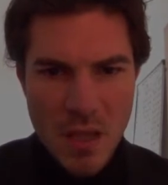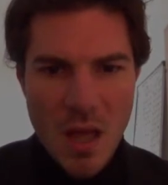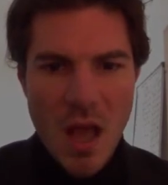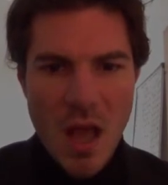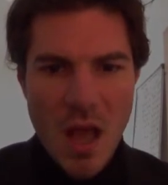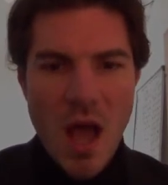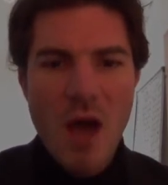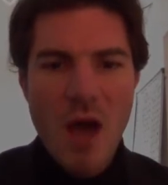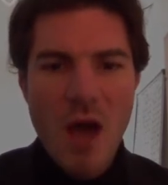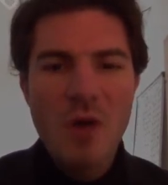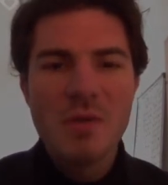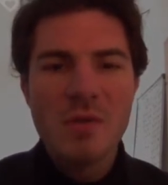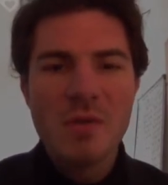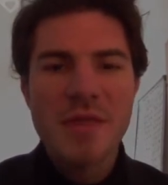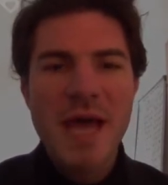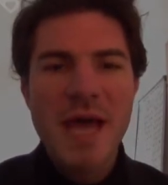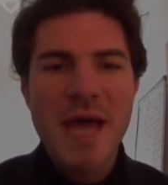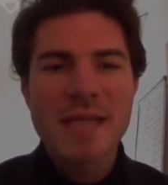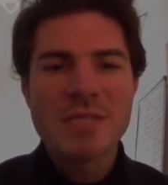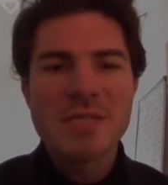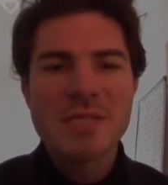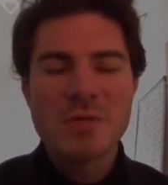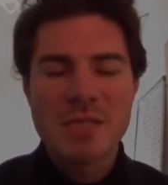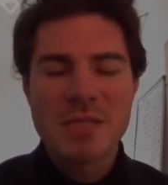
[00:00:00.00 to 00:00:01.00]
Oh,
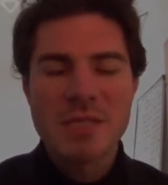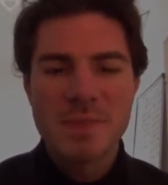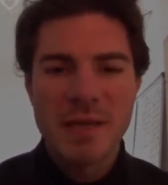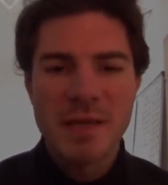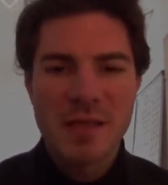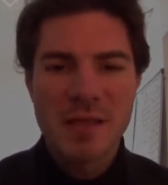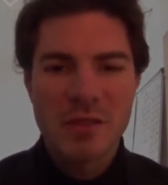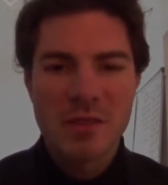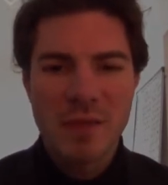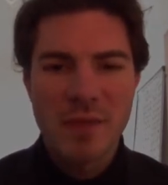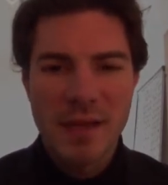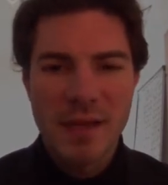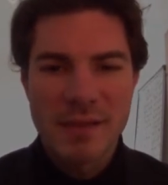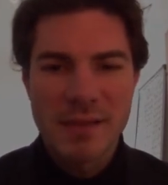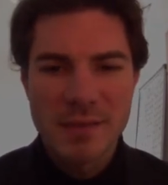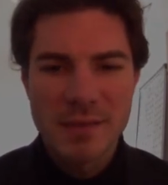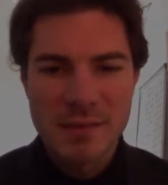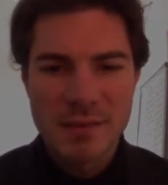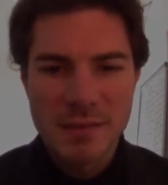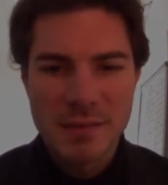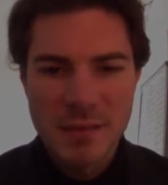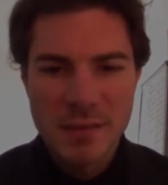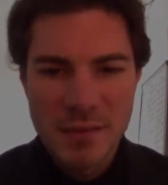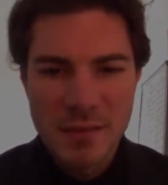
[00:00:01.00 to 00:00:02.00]
that's what's being
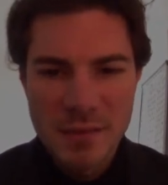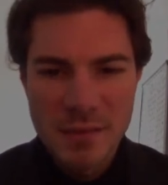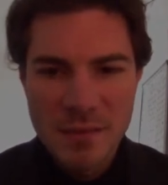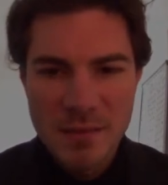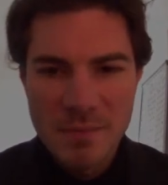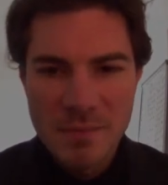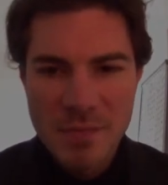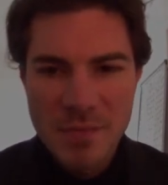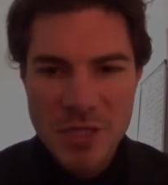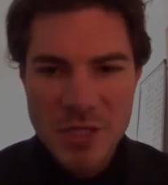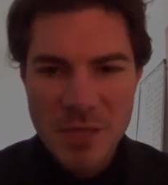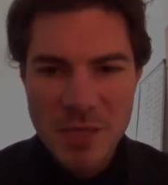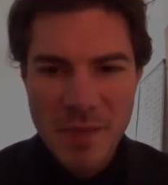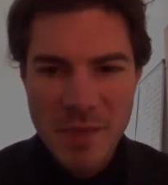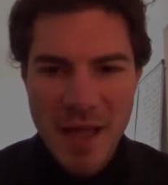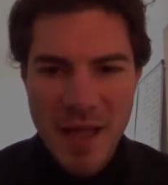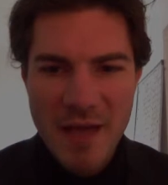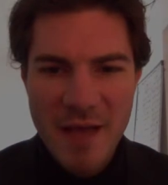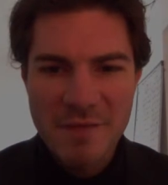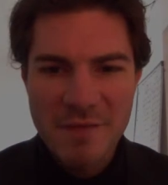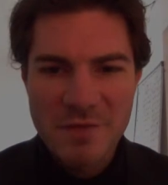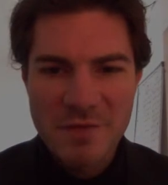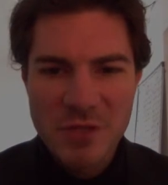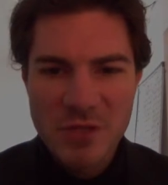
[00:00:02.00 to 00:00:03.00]
threatened. Bishop
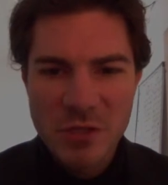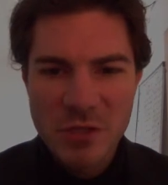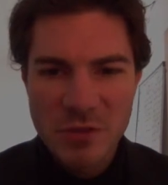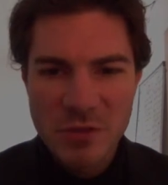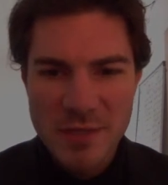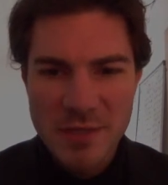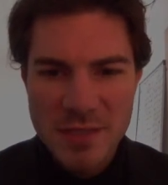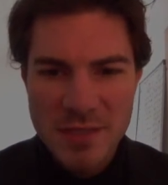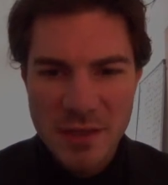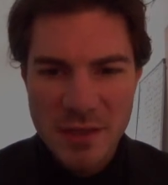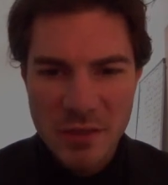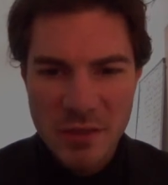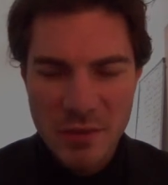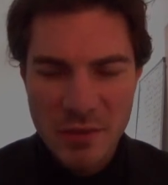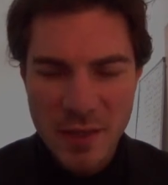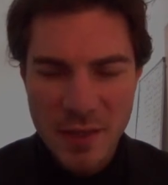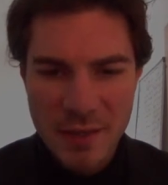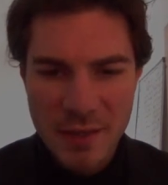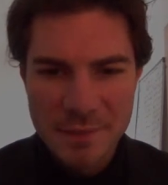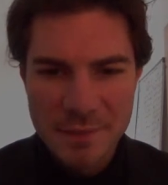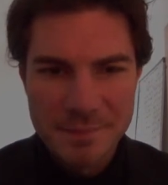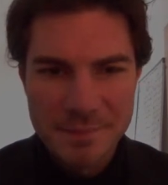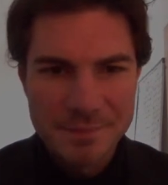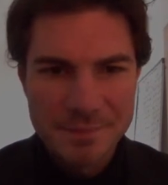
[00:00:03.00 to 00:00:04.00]
f2 is the
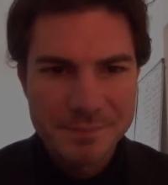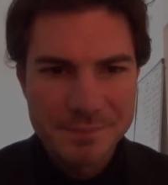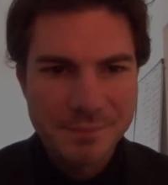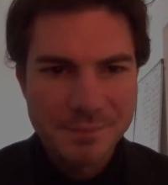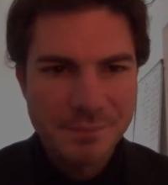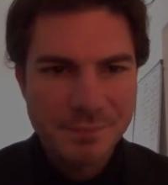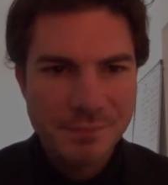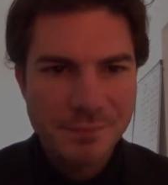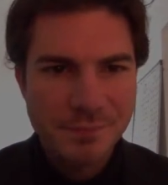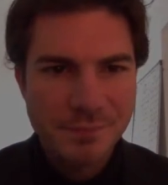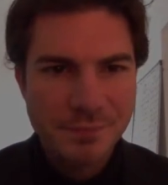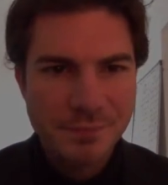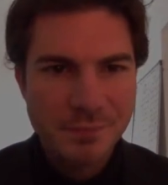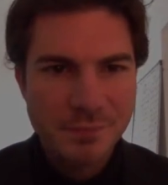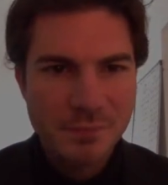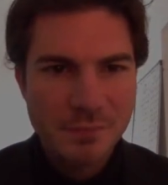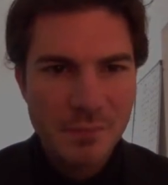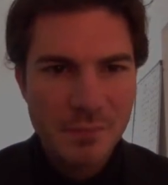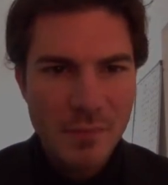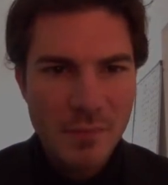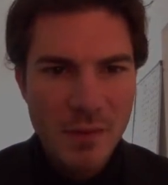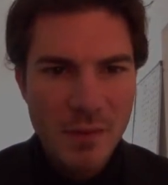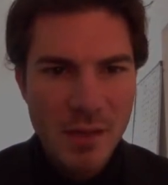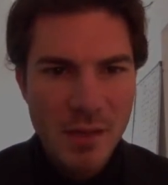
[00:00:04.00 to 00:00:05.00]
threat.
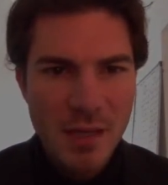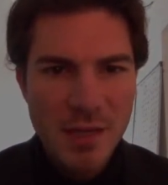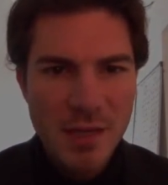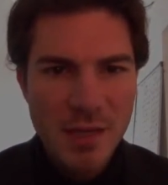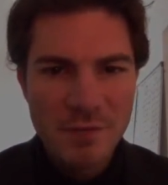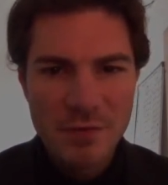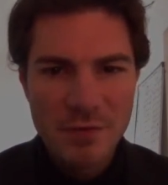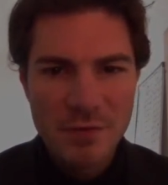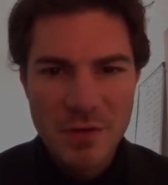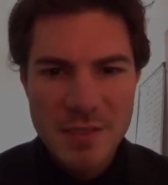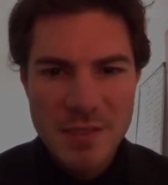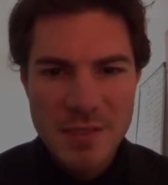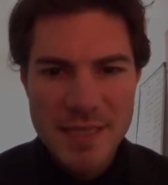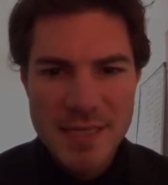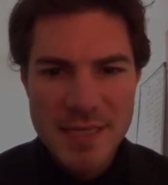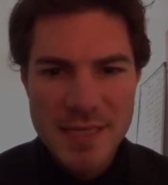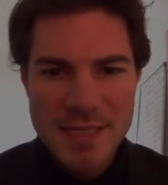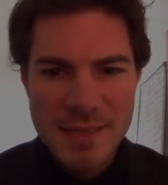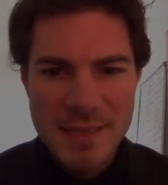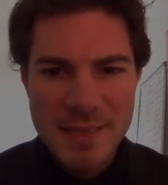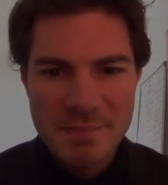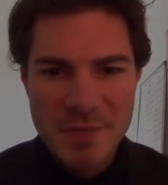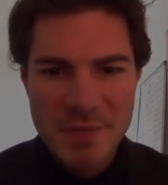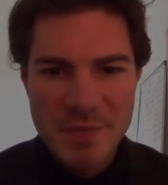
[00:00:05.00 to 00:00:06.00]
If rook takes,
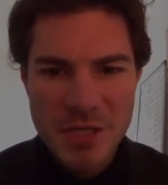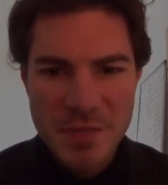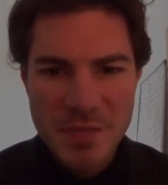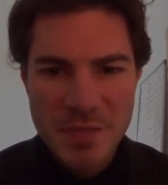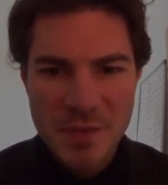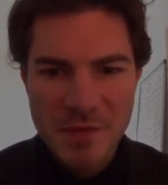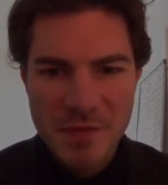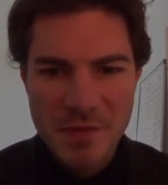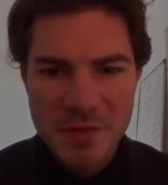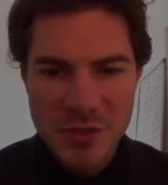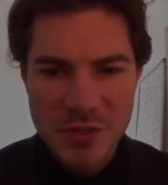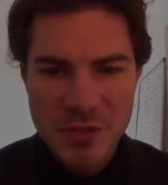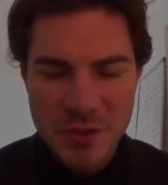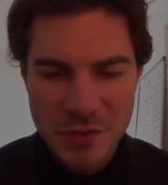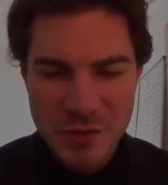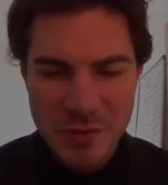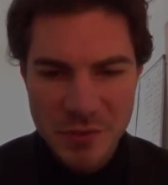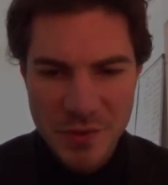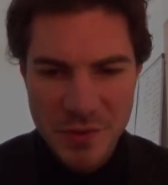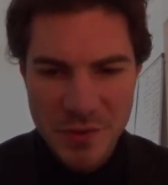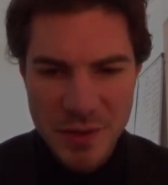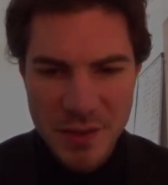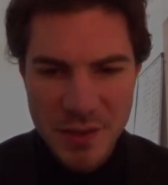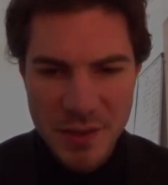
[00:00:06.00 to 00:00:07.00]
then bishop f2.
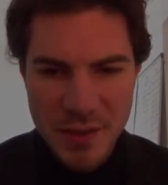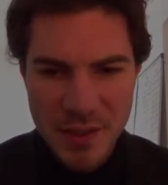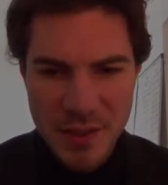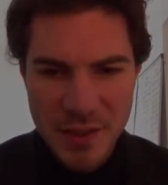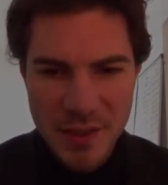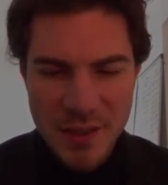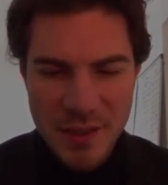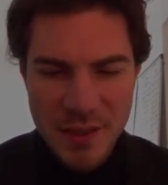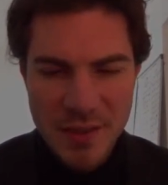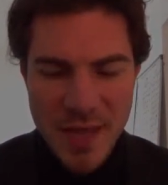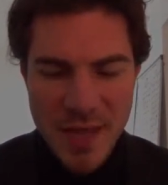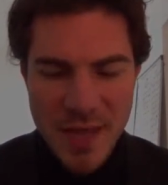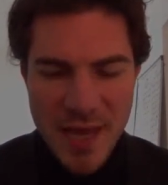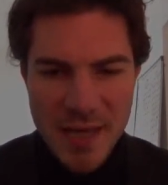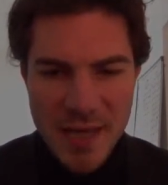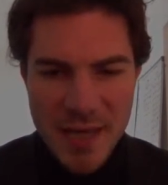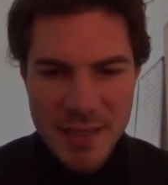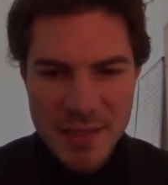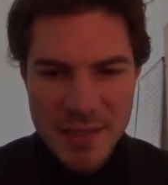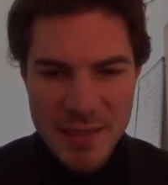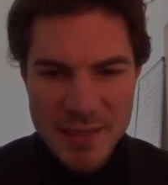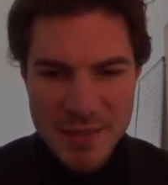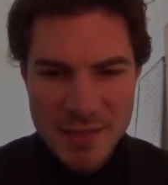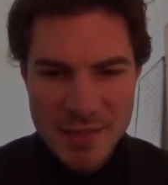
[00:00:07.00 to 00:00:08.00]

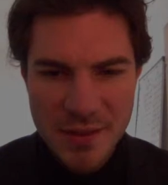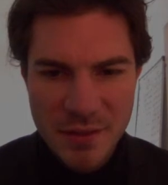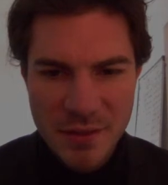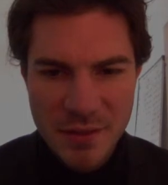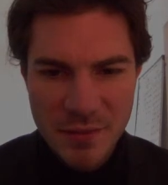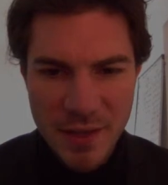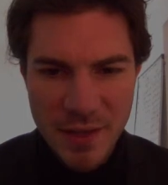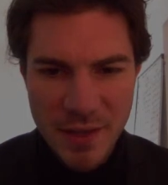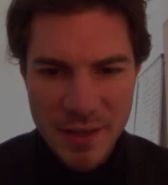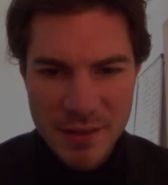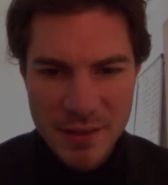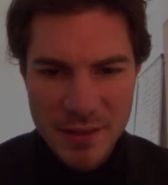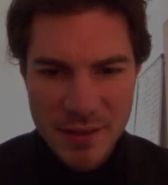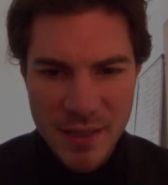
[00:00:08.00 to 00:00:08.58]
That is the threat.